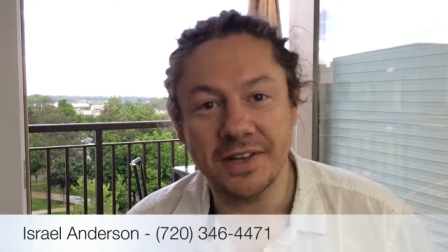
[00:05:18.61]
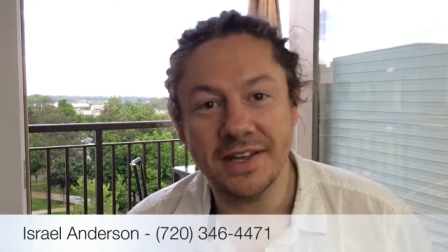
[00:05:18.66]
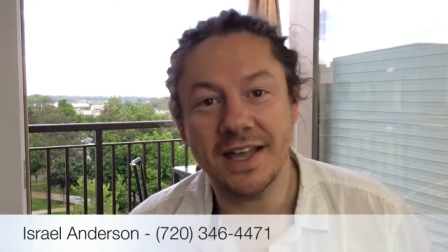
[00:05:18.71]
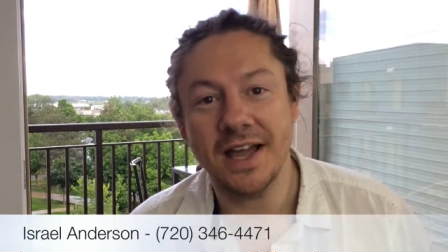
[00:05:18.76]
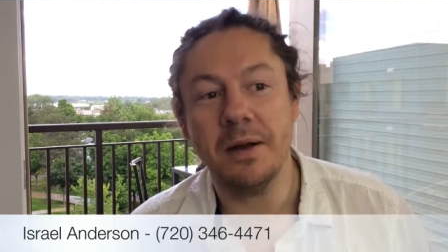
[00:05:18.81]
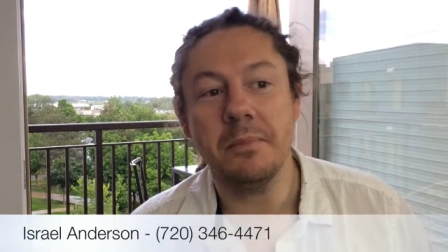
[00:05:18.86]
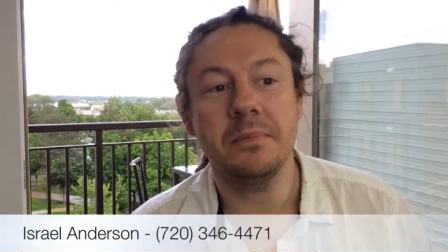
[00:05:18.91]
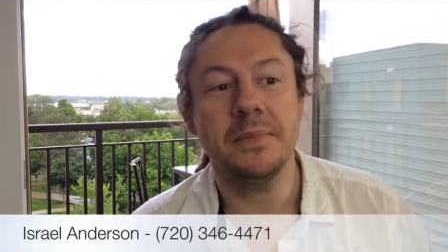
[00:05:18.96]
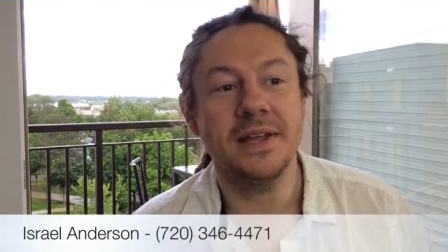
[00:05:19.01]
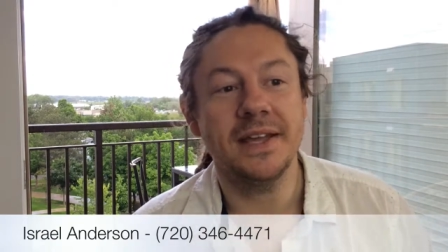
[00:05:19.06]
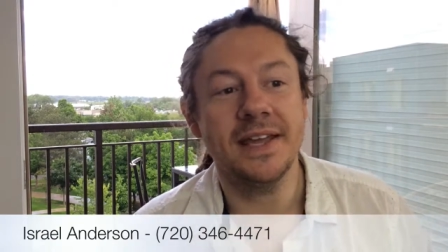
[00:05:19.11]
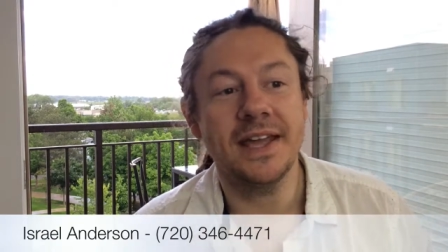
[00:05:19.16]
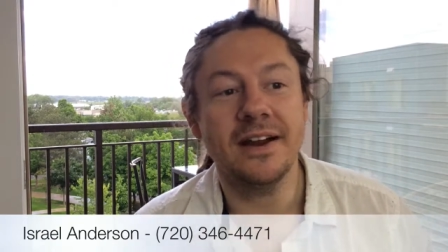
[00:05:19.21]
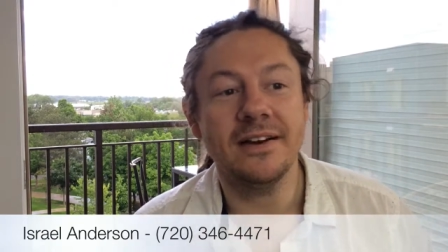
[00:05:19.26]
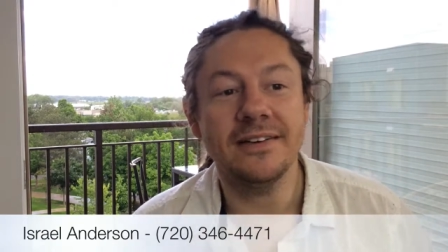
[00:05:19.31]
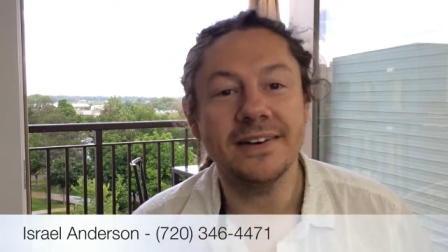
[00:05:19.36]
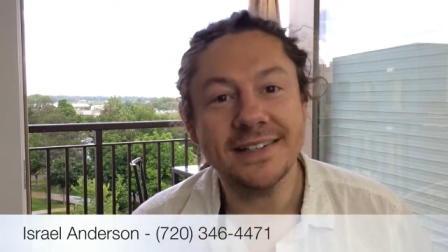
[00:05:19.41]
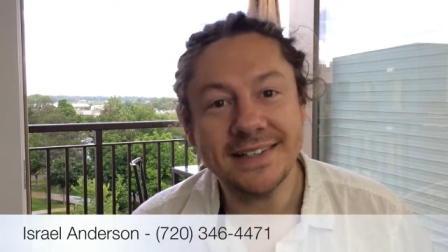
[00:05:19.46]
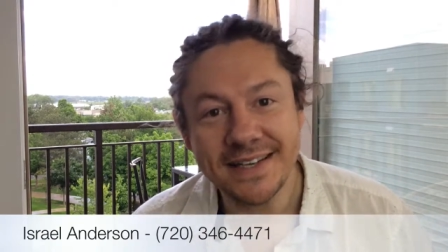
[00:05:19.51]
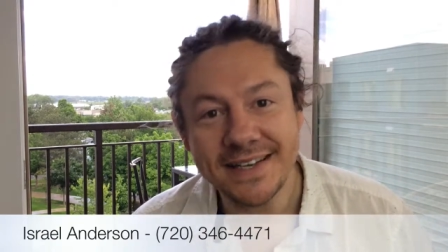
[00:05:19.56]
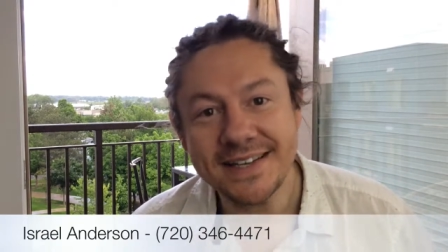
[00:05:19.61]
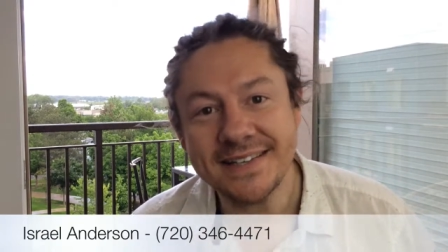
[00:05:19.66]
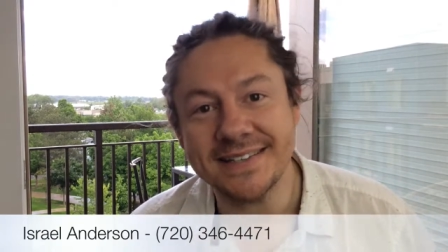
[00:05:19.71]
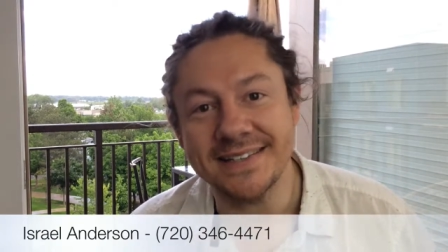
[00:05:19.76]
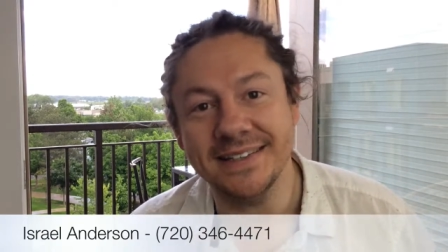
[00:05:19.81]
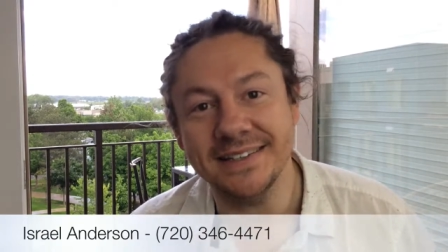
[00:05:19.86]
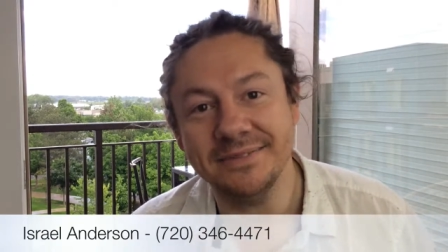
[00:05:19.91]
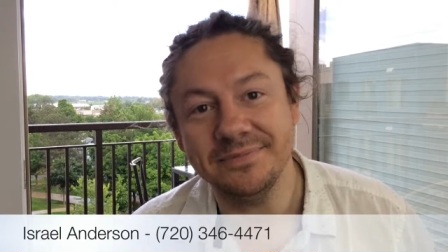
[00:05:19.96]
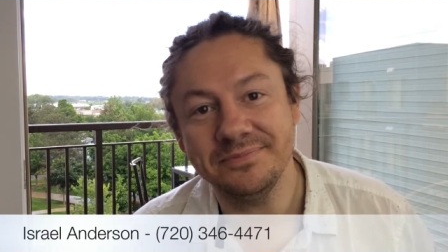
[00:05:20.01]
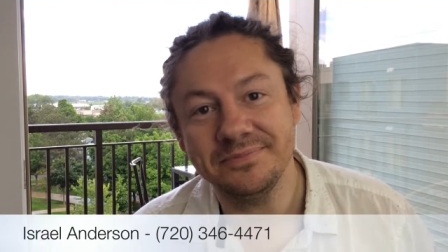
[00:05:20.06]
The company
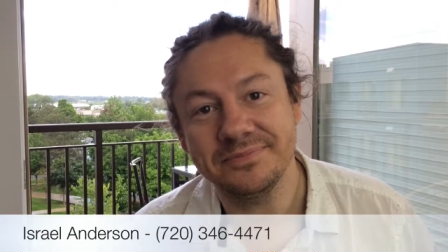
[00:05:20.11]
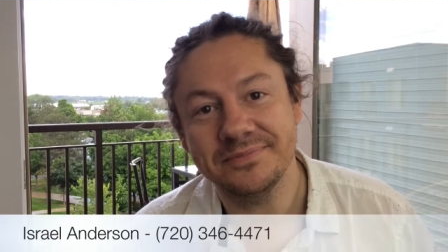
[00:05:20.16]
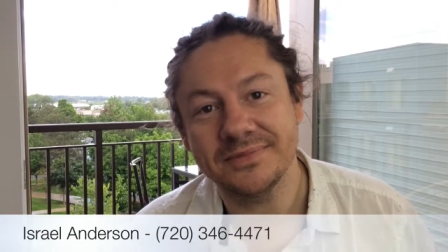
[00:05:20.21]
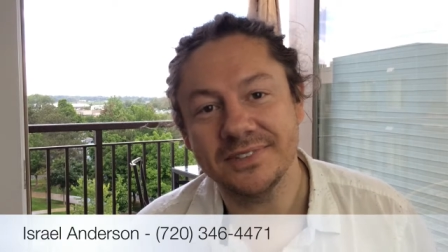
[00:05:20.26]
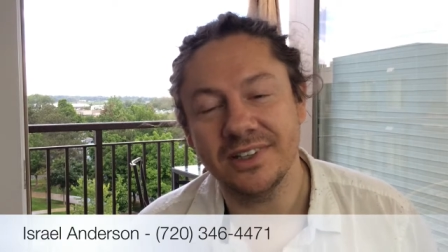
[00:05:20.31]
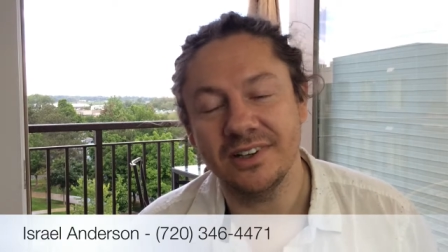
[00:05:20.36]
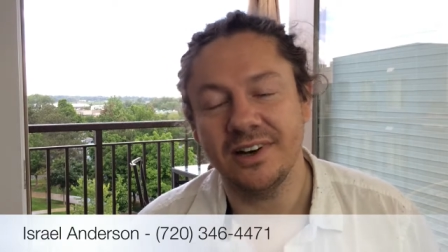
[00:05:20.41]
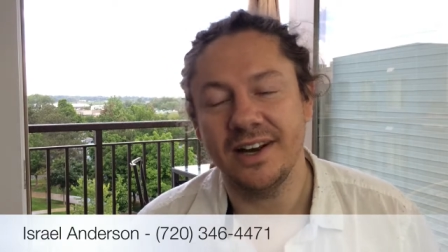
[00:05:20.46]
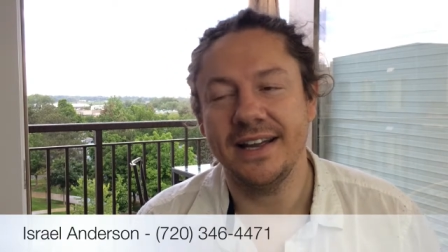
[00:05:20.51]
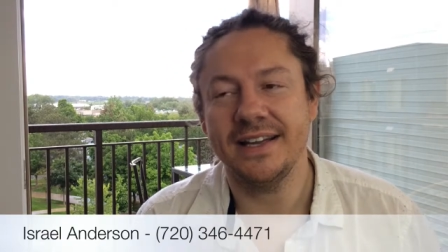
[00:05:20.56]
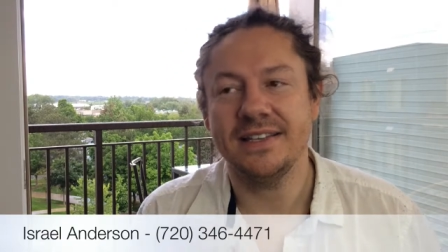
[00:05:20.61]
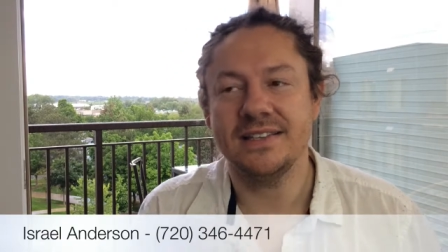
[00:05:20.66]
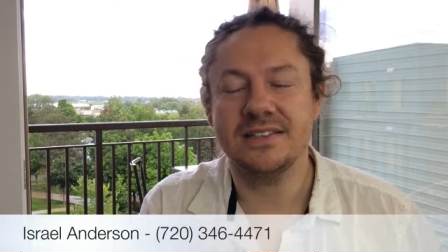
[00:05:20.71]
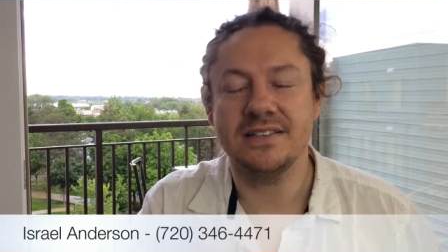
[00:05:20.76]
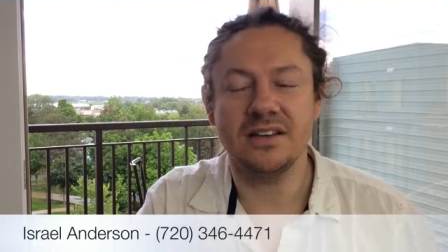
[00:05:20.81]
guarantees it, right?